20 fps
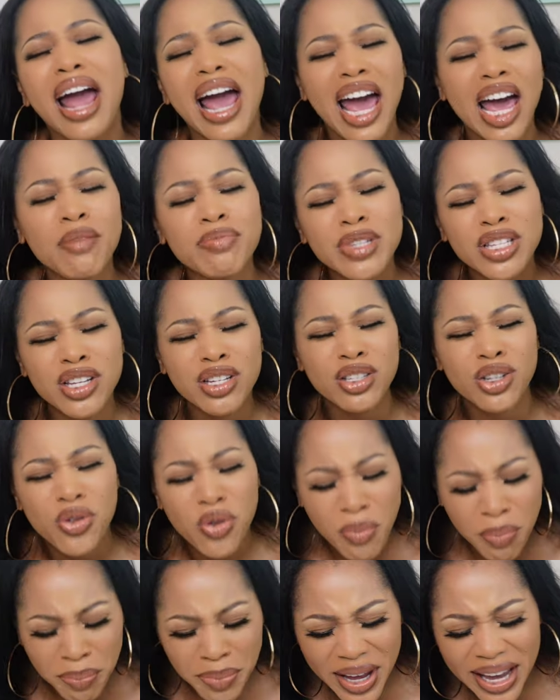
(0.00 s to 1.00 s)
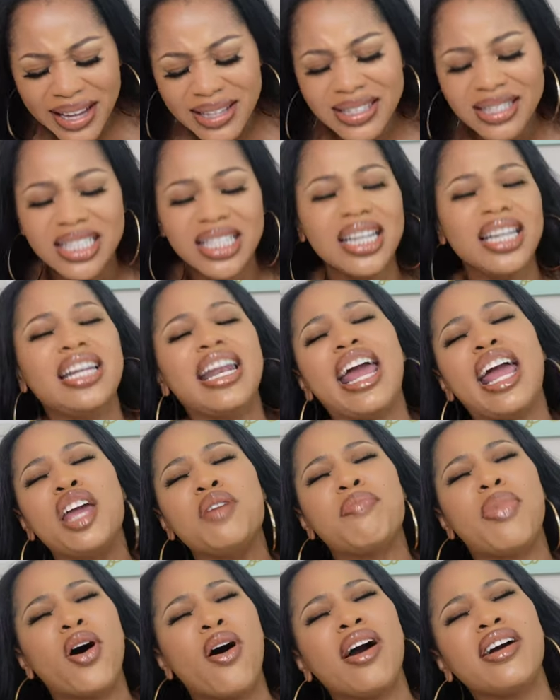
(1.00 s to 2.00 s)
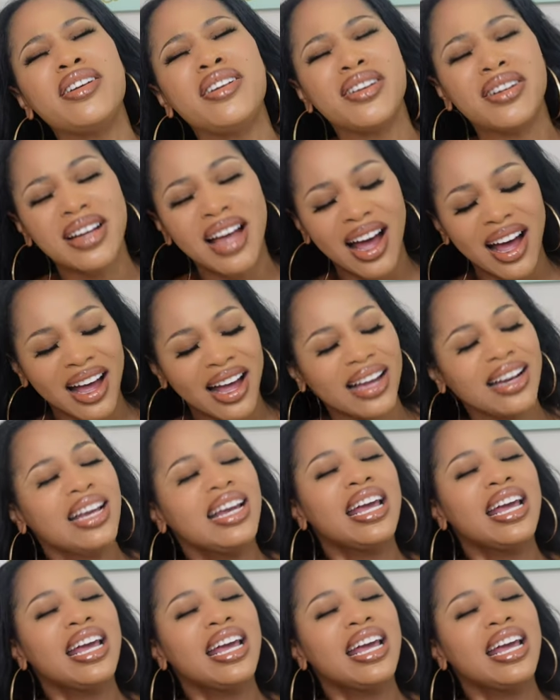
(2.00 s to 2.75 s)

absolute best in a partner, God.